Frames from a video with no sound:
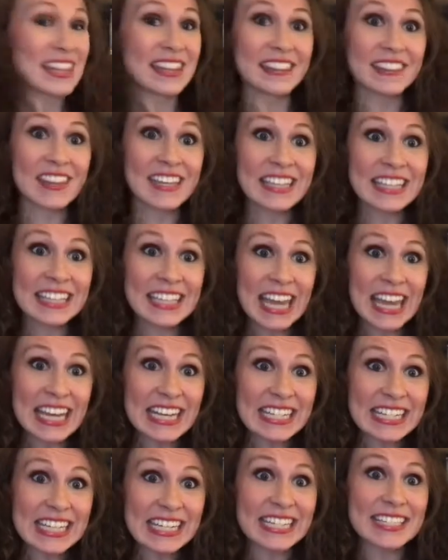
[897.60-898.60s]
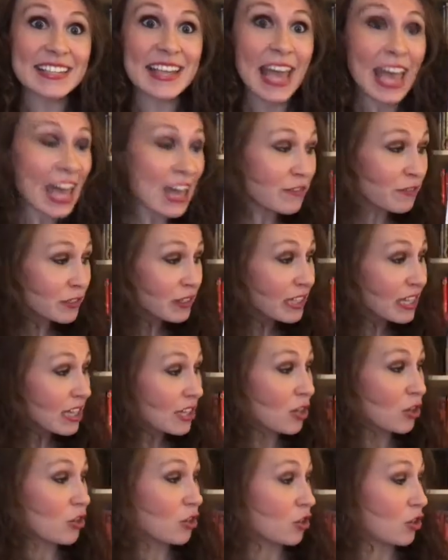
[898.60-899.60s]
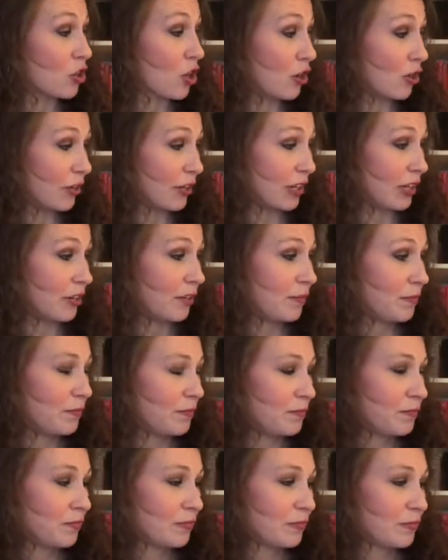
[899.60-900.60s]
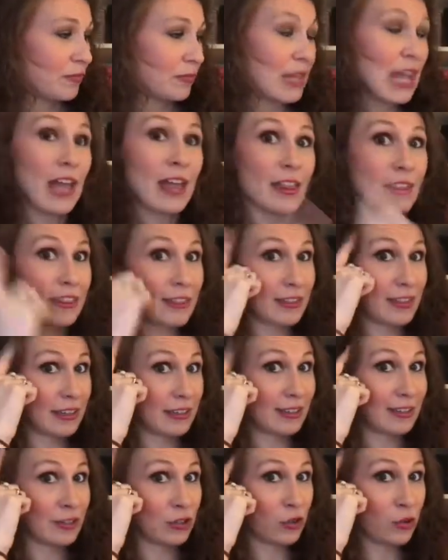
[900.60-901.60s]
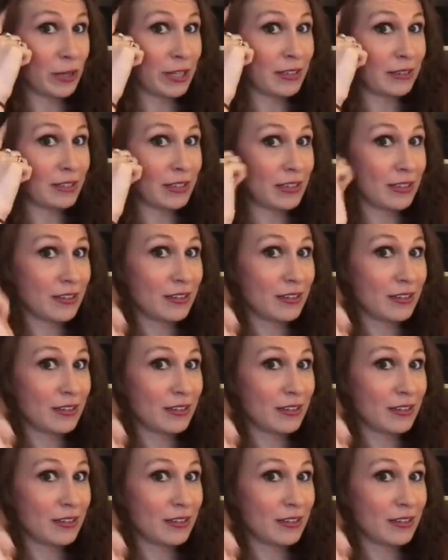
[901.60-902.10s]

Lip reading: The gate is heavily guarded. Thinking quickly,